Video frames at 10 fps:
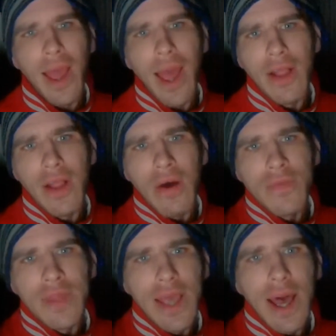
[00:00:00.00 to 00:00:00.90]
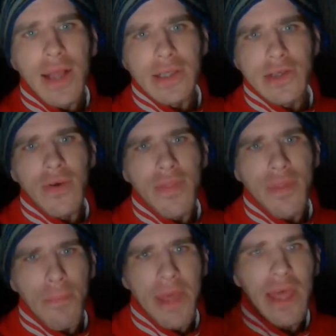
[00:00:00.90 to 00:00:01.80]
And on the other side of the
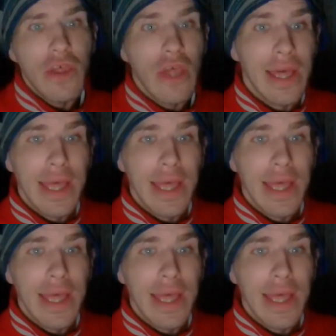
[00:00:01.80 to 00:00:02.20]
pitch,